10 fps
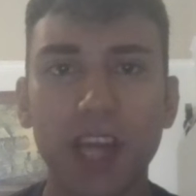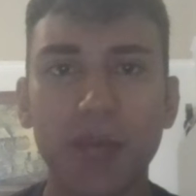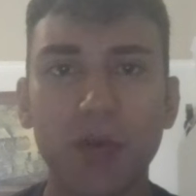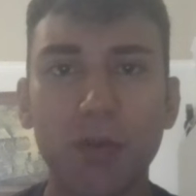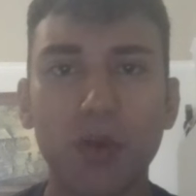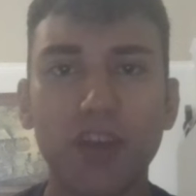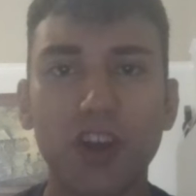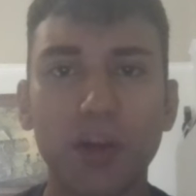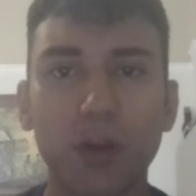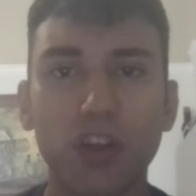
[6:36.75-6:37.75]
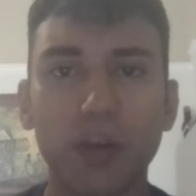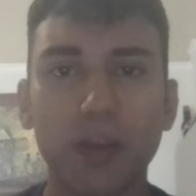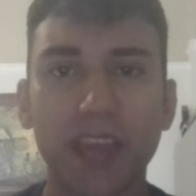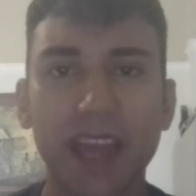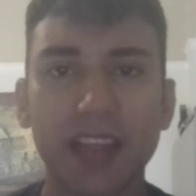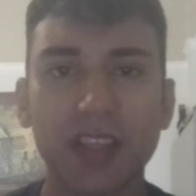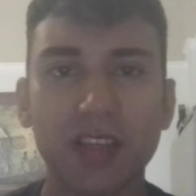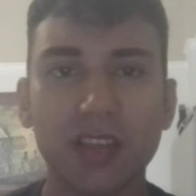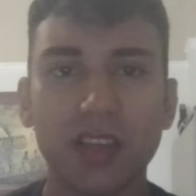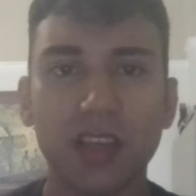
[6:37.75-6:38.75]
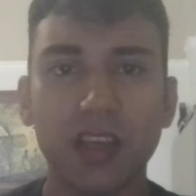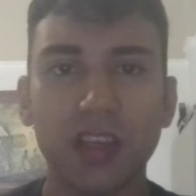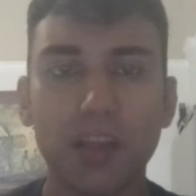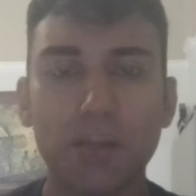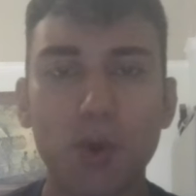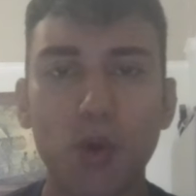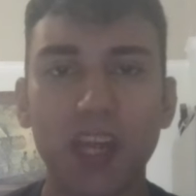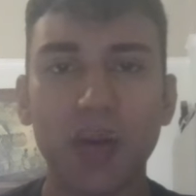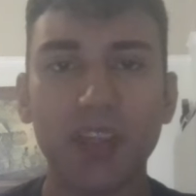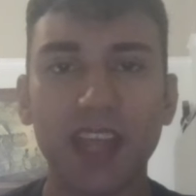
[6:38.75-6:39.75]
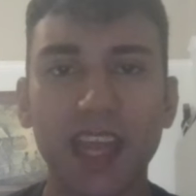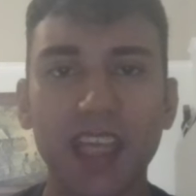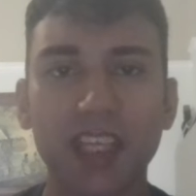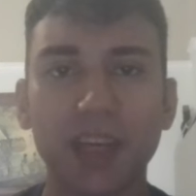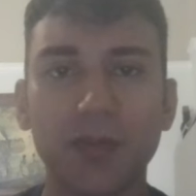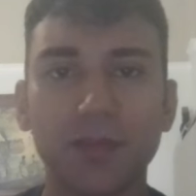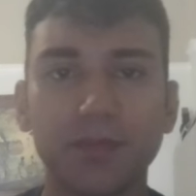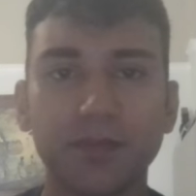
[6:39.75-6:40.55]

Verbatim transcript: and in removing your emotional reactions, the more they're going to hate you.